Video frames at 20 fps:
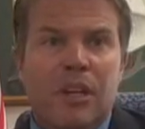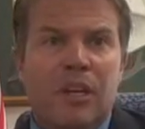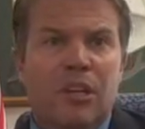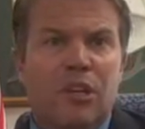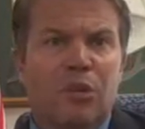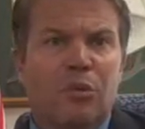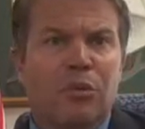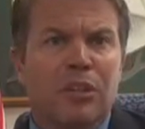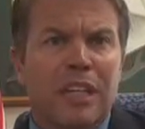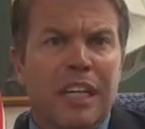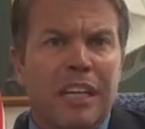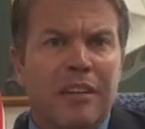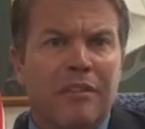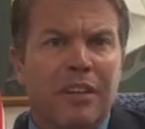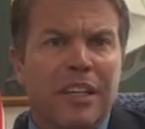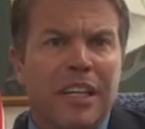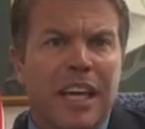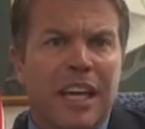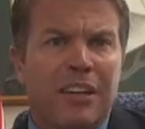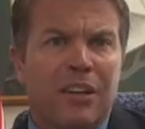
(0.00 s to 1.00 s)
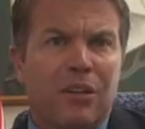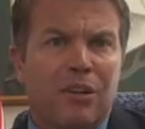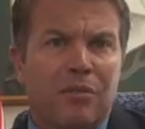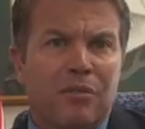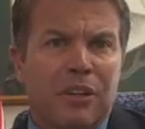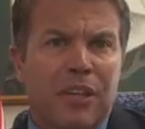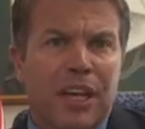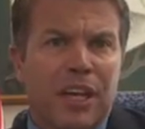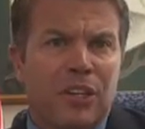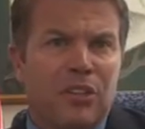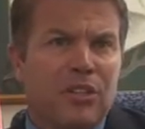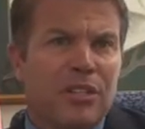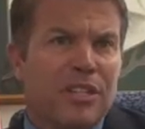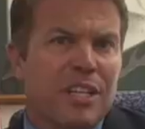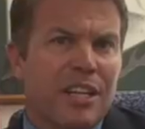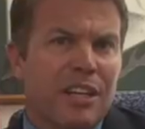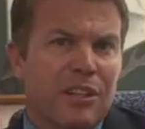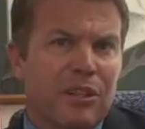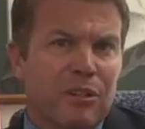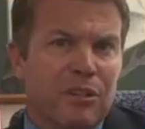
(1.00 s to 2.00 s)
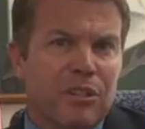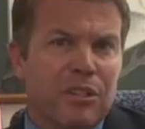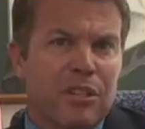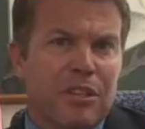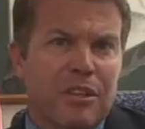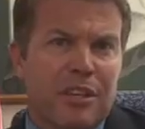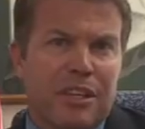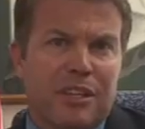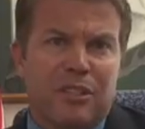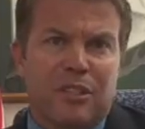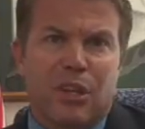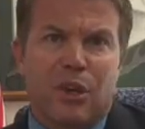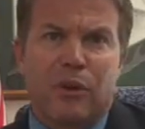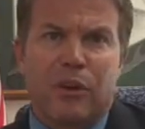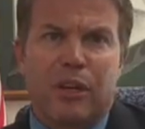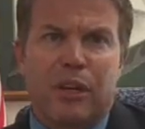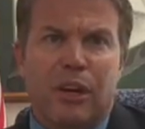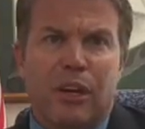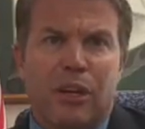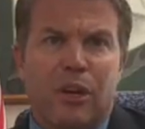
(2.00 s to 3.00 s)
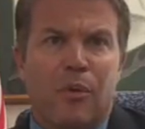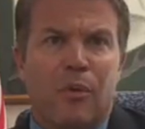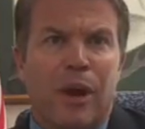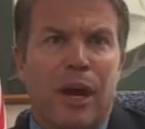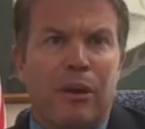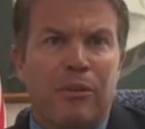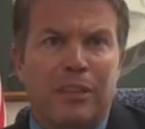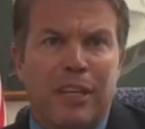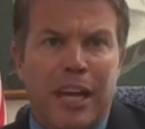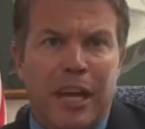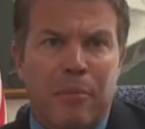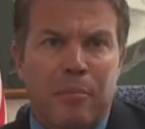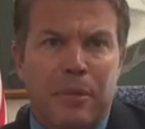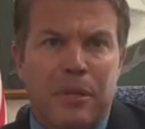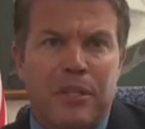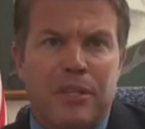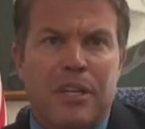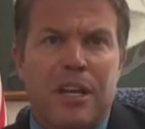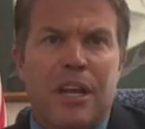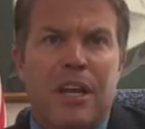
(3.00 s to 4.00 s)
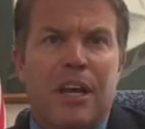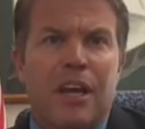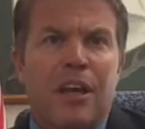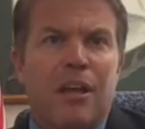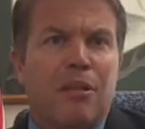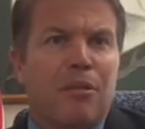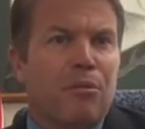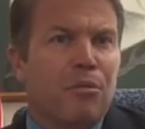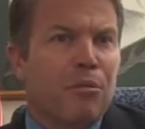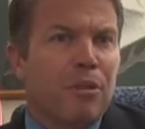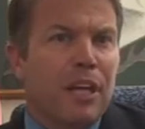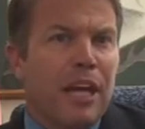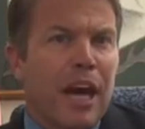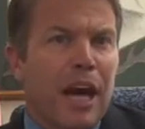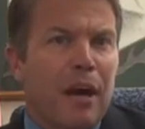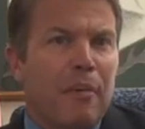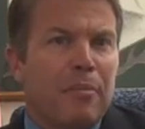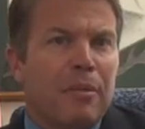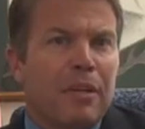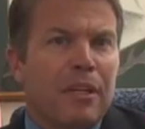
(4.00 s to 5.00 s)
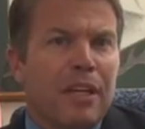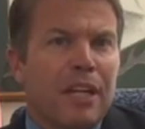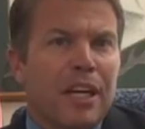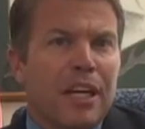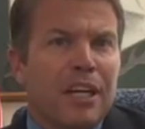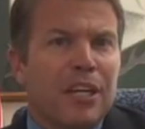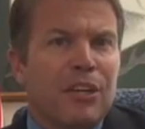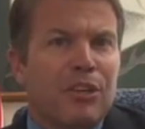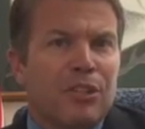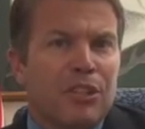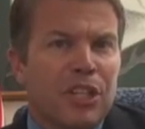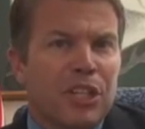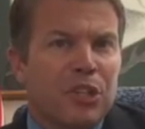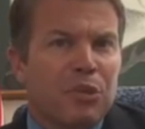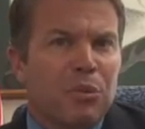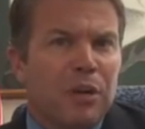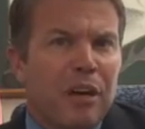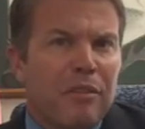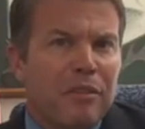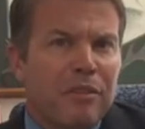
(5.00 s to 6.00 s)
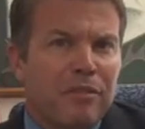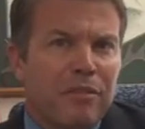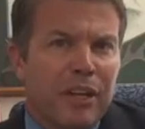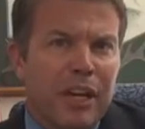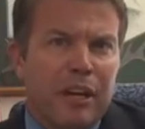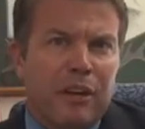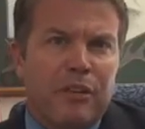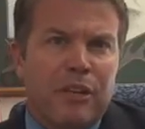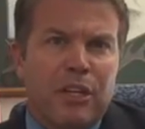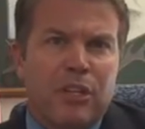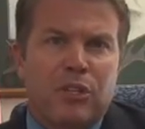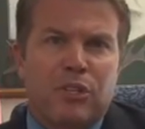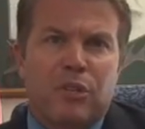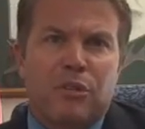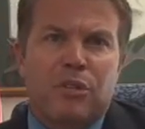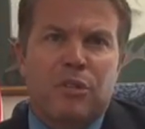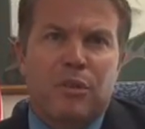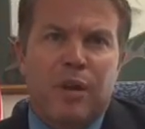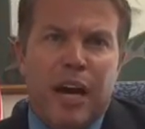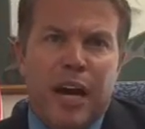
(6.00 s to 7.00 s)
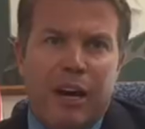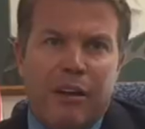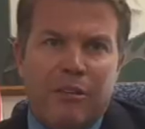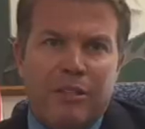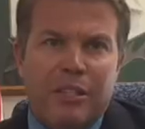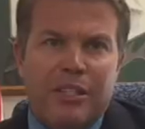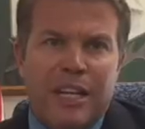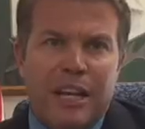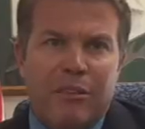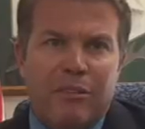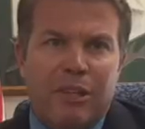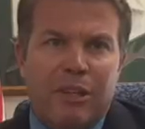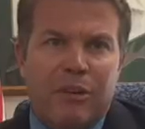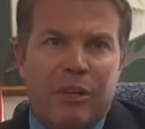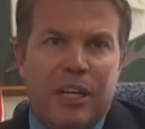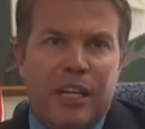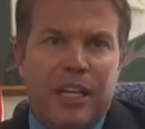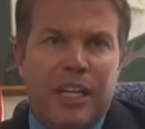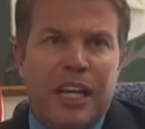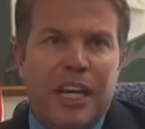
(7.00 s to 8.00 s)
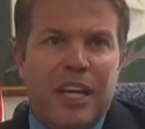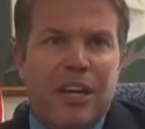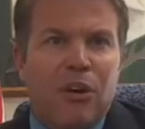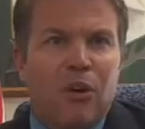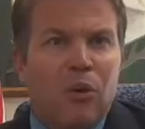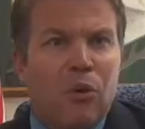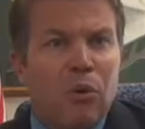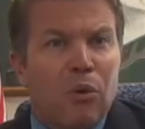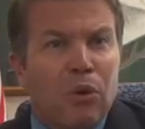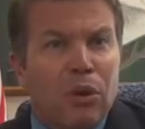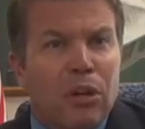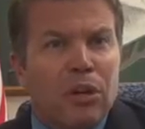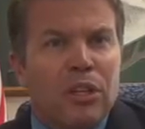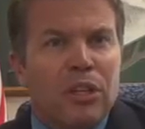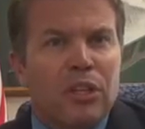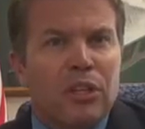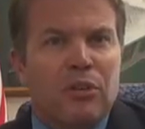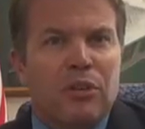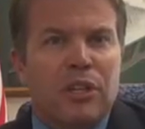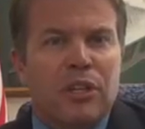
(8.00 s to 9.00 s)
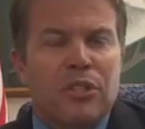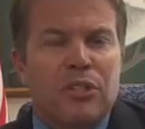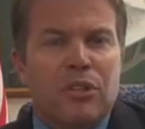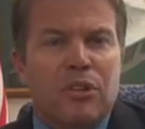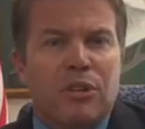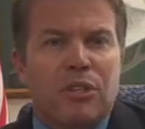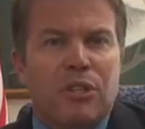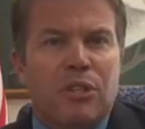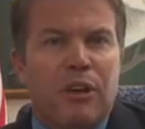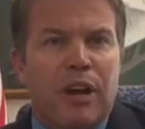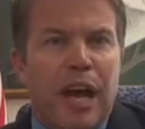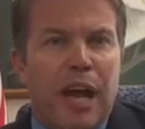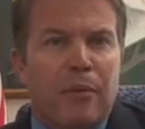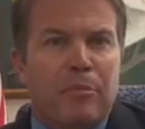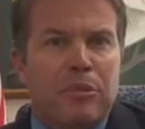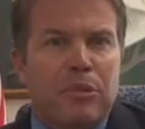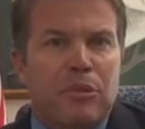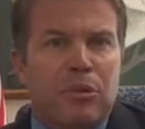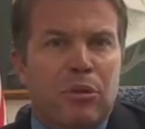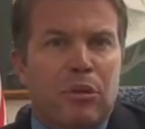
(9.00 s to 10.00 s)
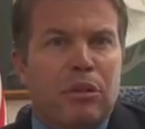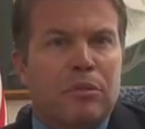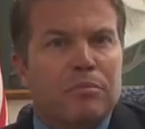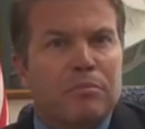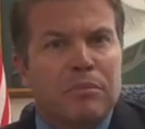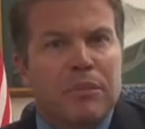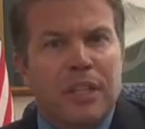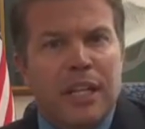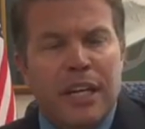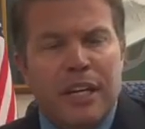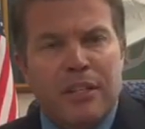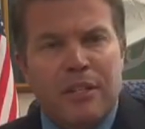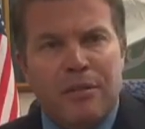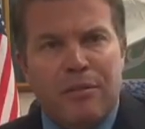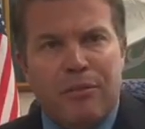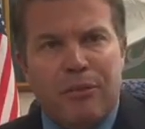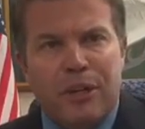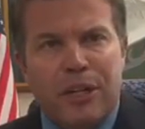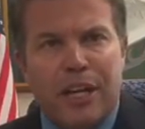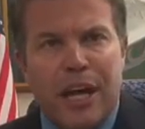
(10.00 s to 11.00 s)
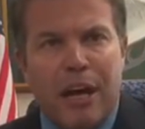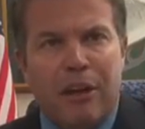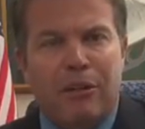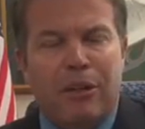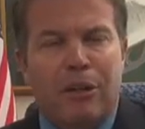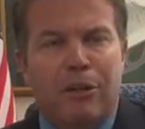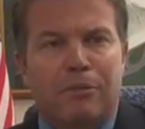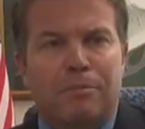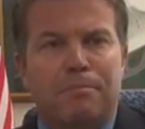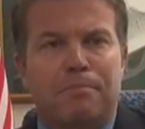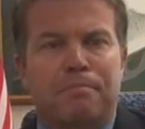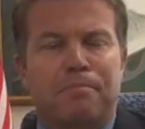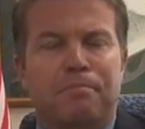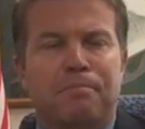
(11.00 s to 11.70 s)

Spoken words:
You will even get notifications and alerts to things going on around campus through the app. Your teacher will have a flyer that shows you how to download it, or you can search your app store. It's a free download.